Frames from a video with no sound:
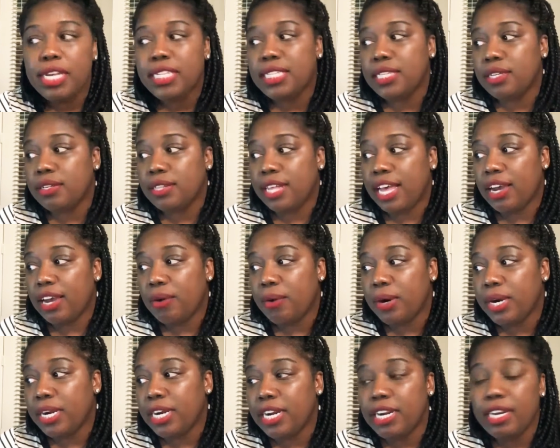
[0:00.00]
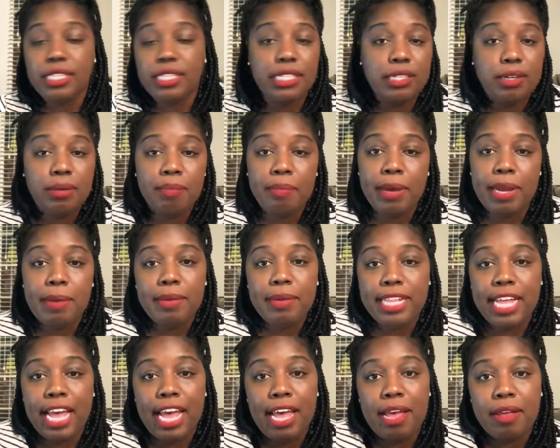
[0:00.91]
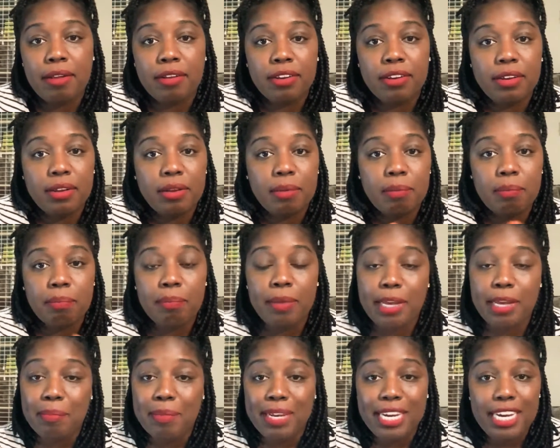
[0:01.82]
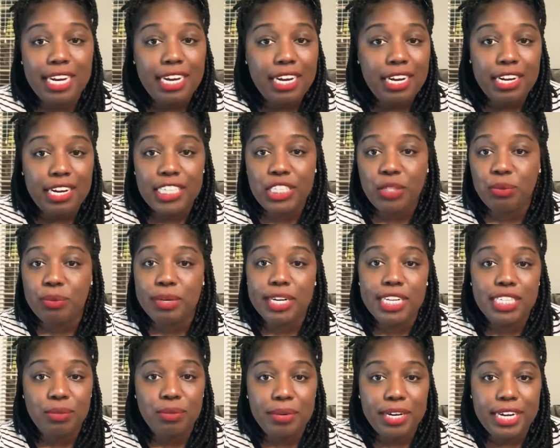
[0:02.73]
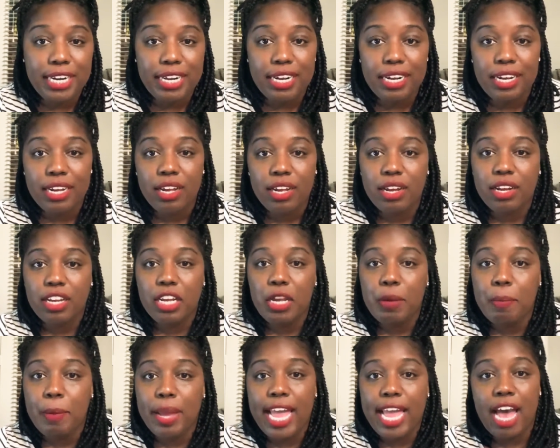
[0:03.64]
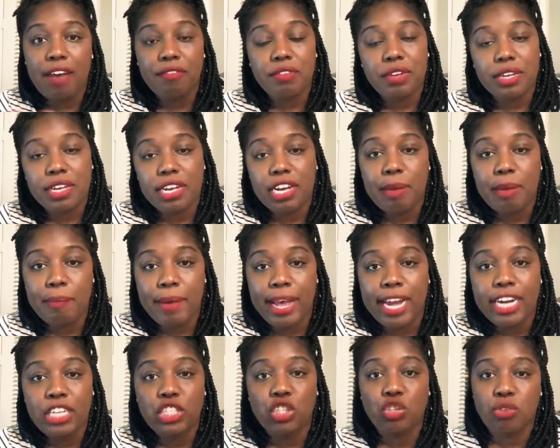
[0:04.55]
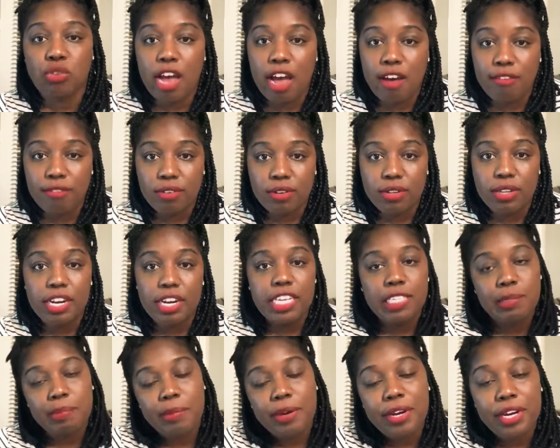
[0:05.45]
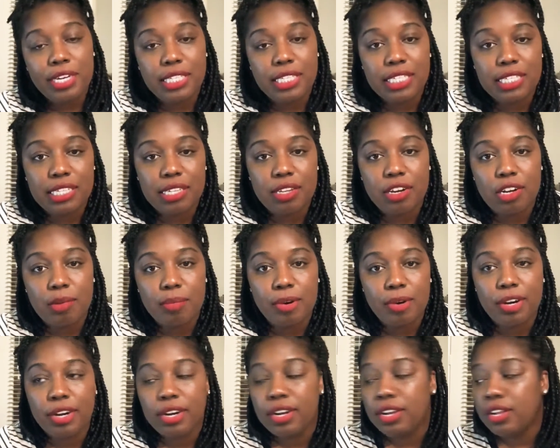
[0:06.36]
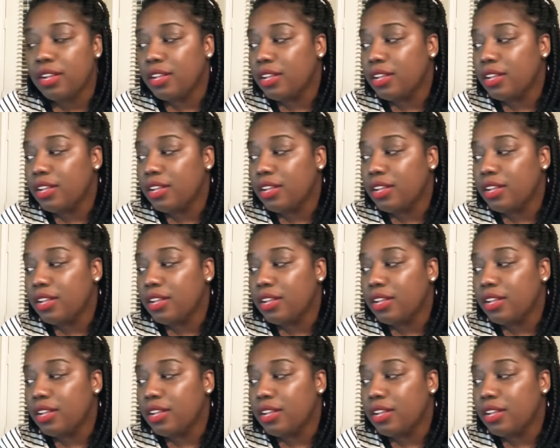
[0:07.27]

So that, Courtney, so maybe that may mean in 2020, you may have to cut back travel and experiences a little more.